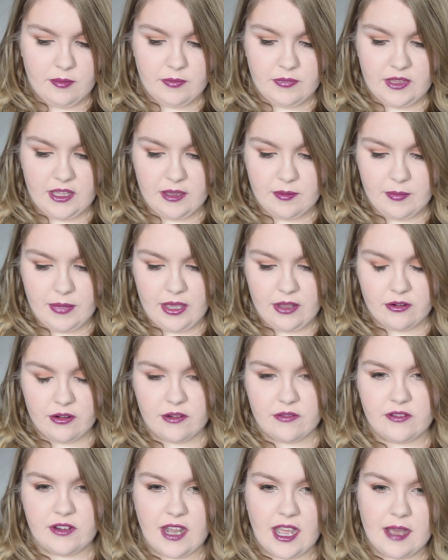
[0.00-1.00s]
the amount
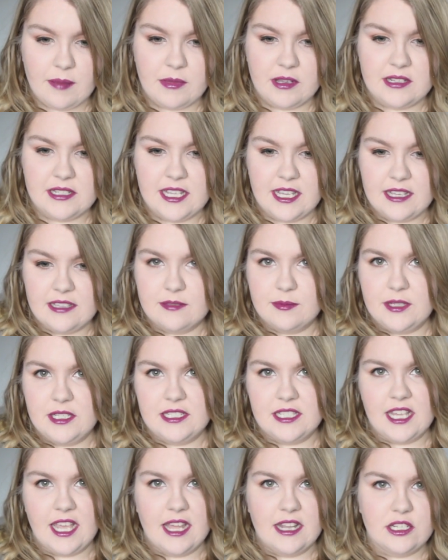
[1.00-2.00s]
of time it takes me
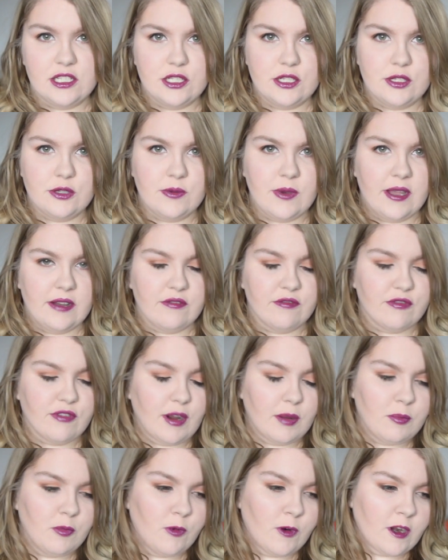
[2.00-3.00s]
to get to and
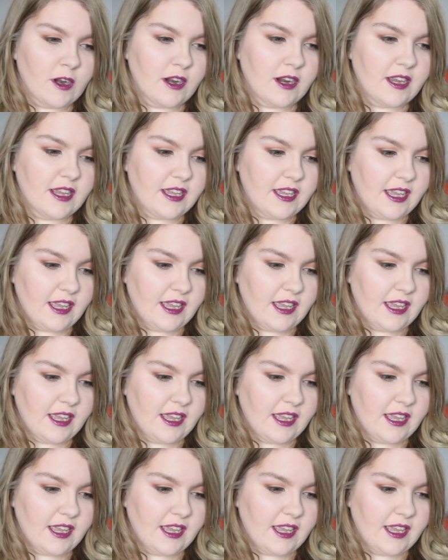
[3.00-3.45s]
from work,